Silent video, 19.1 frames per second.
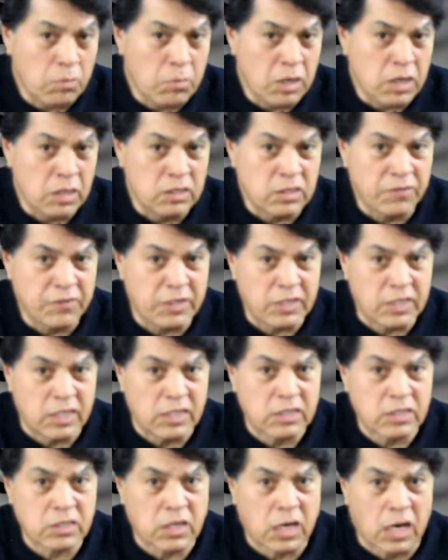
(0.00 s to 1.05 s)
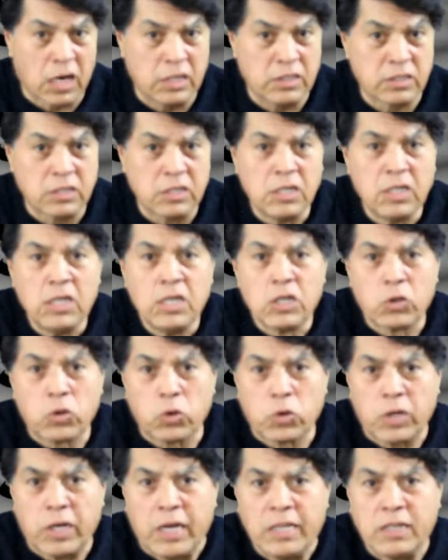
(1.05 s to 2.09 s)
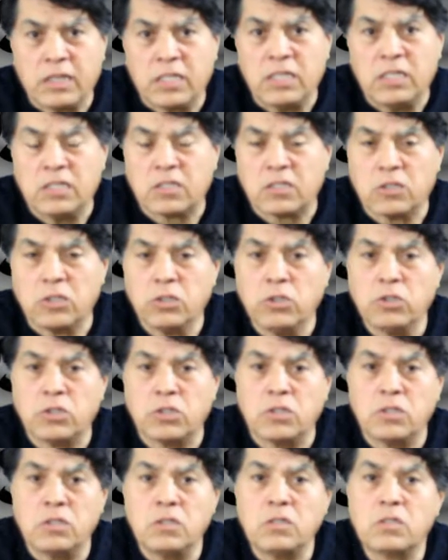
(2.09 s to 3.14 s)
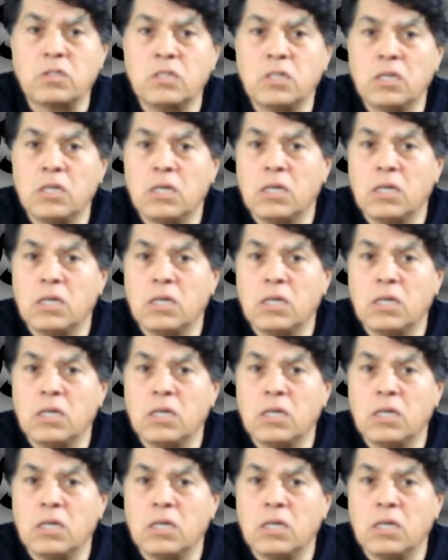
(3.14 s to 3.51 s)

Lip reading: Because if it does create these illusions,